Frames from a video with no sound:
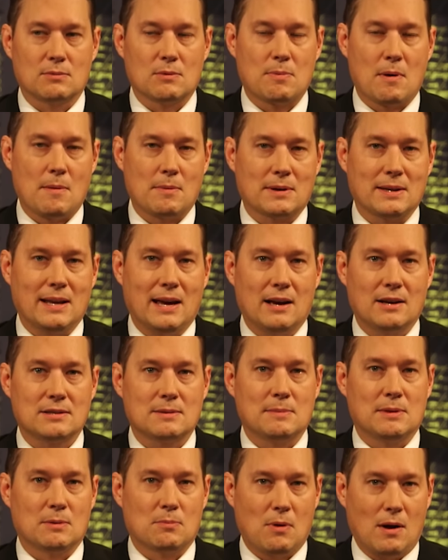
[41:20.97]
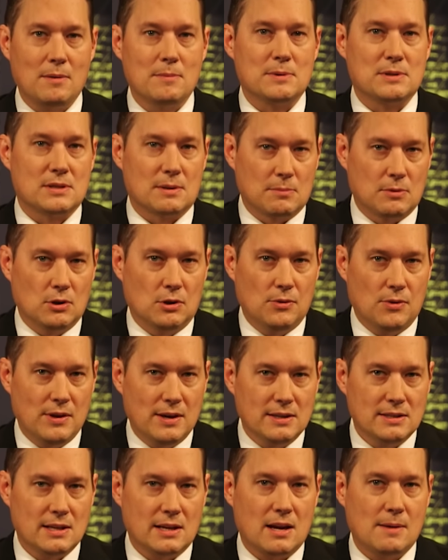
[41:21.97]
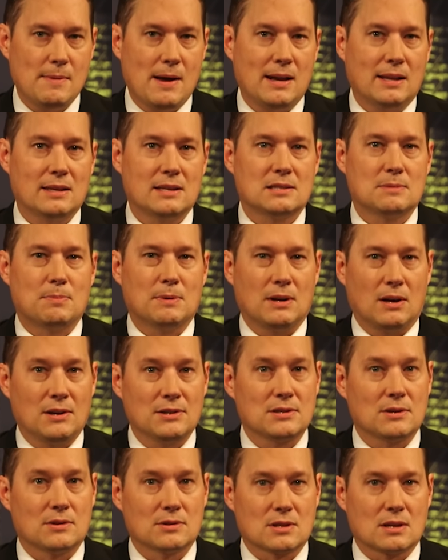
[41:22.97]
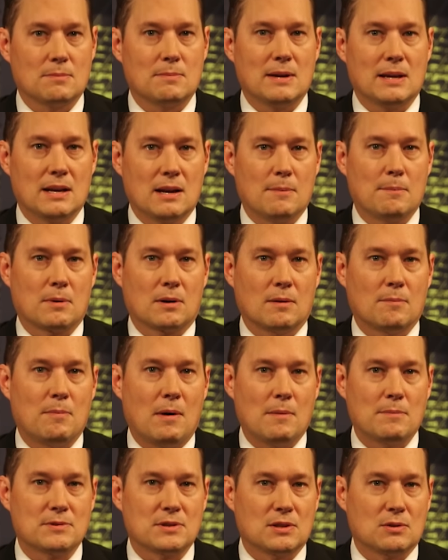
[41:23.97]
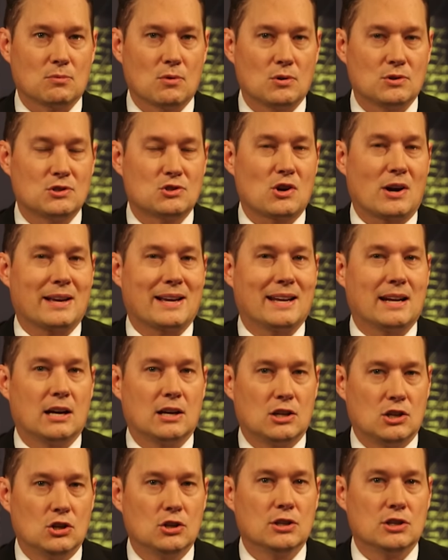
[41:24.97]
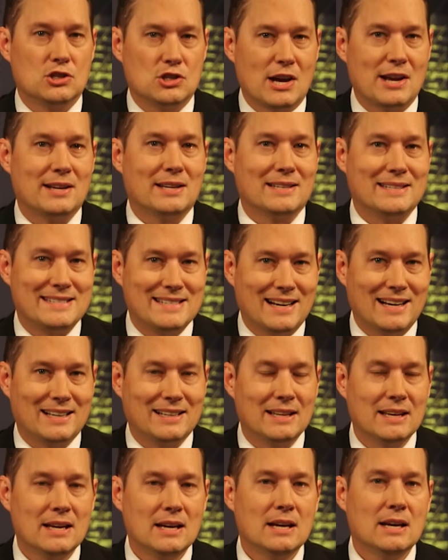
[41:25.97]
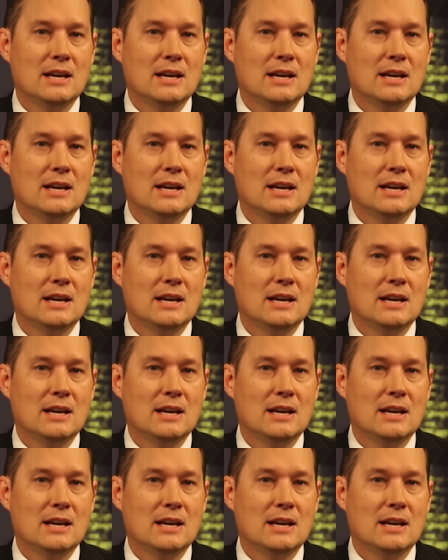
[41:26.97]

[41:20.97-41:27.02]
Republican House, I mean, there'll probably be some good things that come out of this, but also there's going to be a number of bumps in the road to try to get a good agenda done.